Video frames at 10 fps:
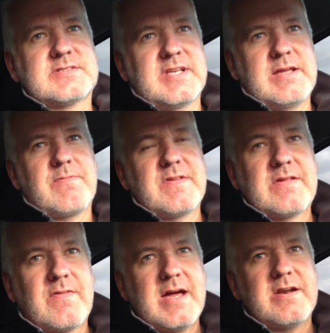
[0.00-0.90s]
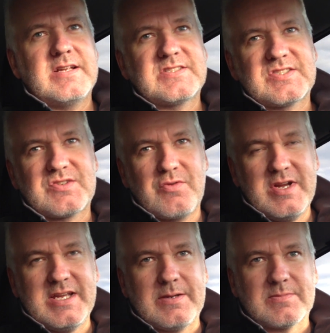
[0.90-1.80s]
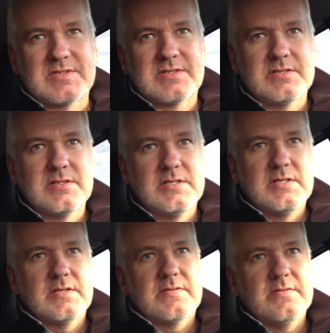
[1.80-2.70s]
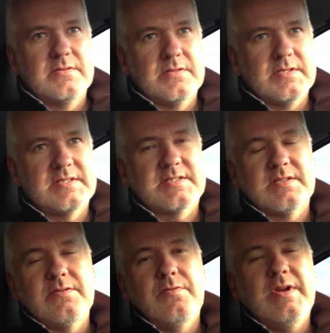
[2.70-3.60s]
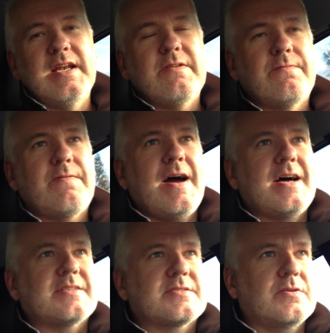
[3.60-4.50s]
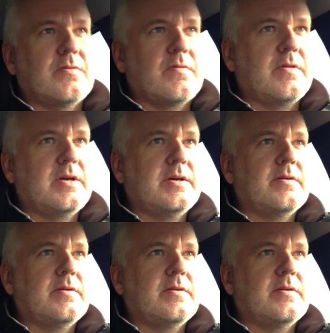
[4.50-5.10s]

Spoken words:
Same thing there, it screams. It's really fast on